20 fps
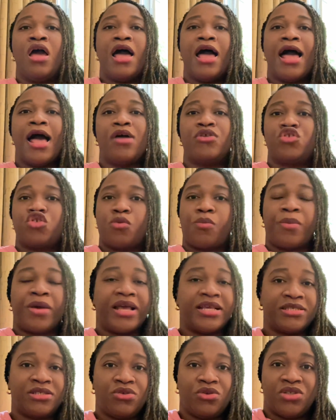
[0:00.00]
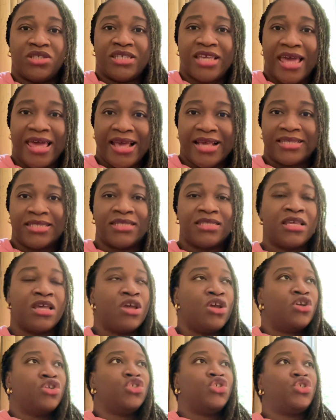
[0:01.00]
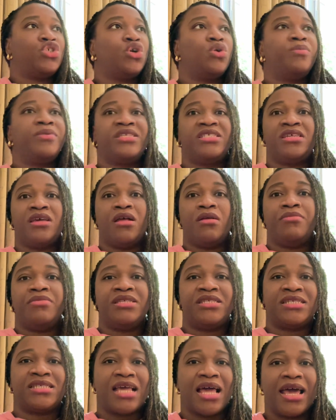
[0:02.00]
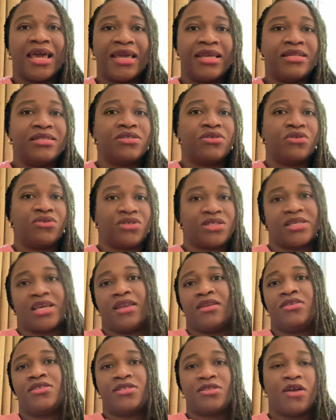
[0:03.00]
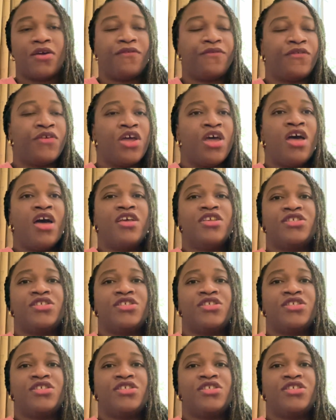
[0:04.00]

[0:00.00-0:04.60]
how to pass your test, show me, tell me signs, all those kind of stuff.